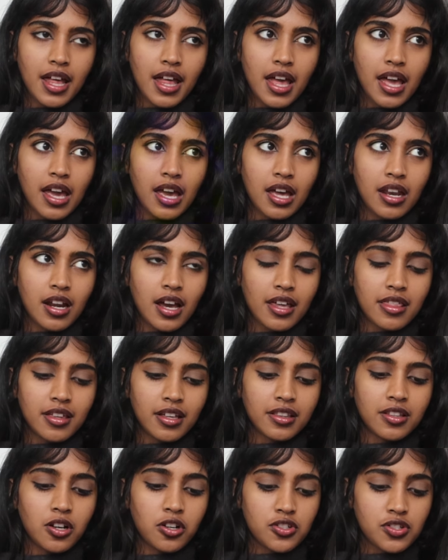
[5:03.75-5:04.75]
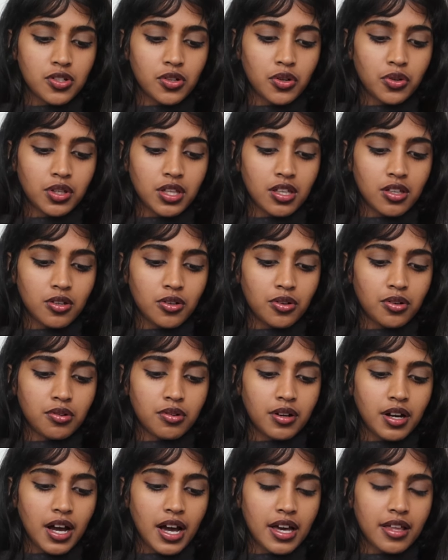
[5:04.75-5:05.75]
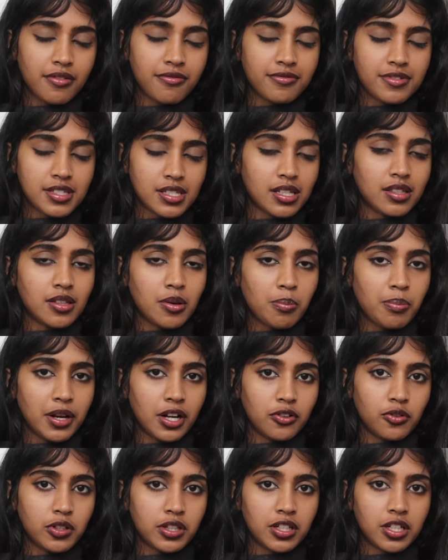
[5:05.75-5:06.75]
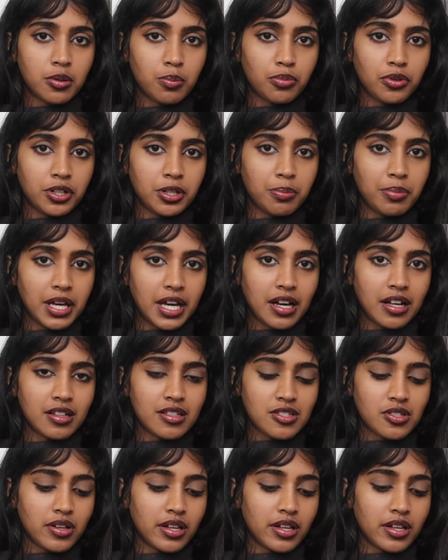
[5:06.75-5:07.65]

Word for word: And I think they're so cute. I've seen them paired with capri pants,